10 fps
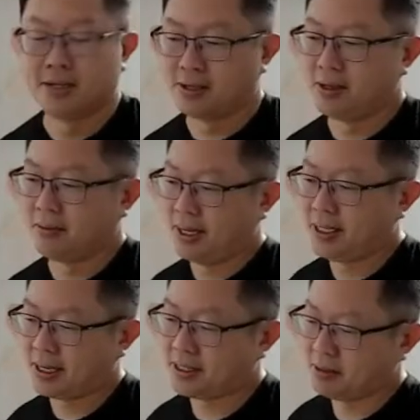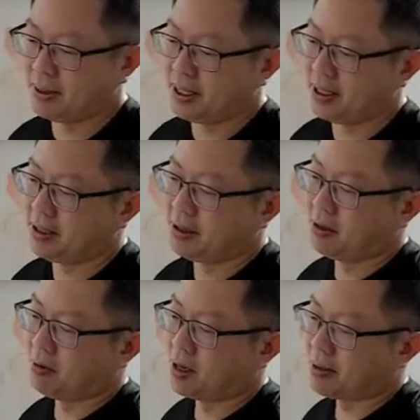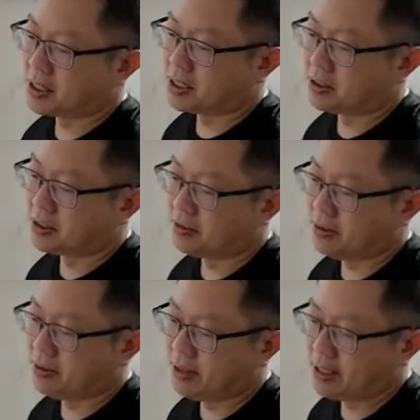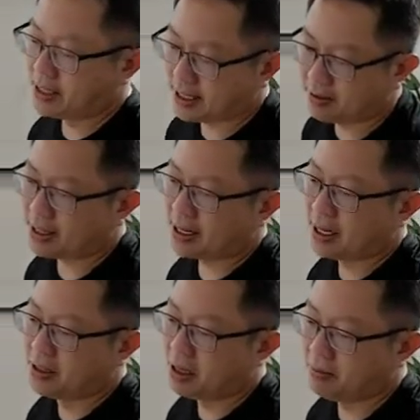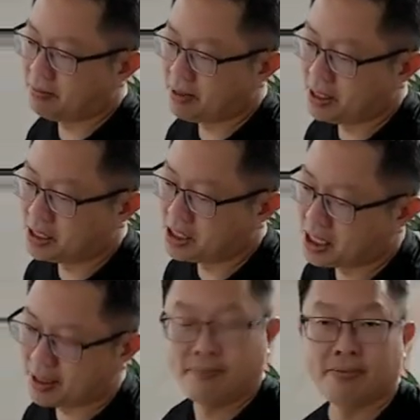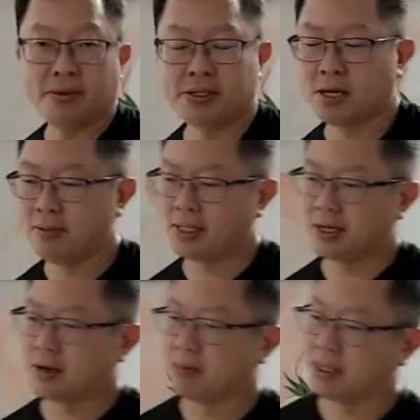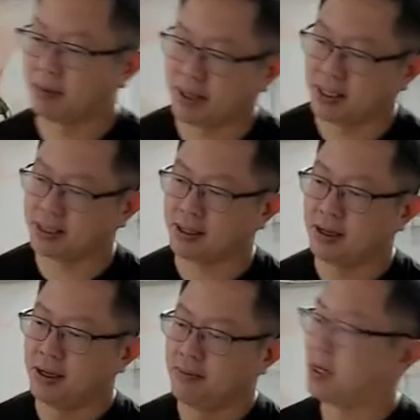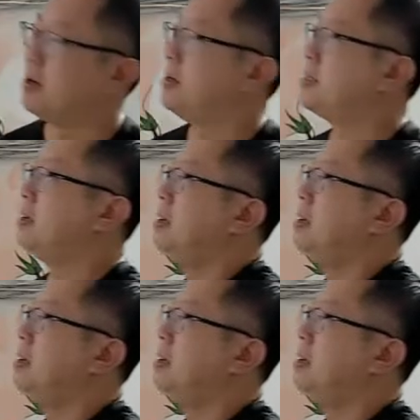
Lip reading: So the base has to be one of the 3 sides. Alright, cannot be 12 meter. 12 meter cannot be the base, because